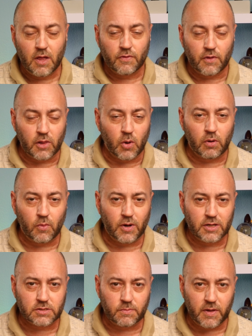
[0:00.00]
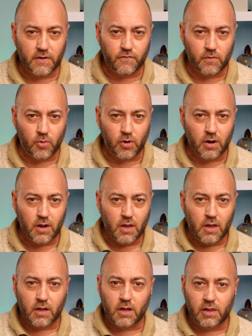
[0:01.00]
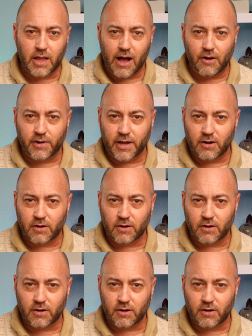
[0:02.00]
The lower ones would be for more cloudy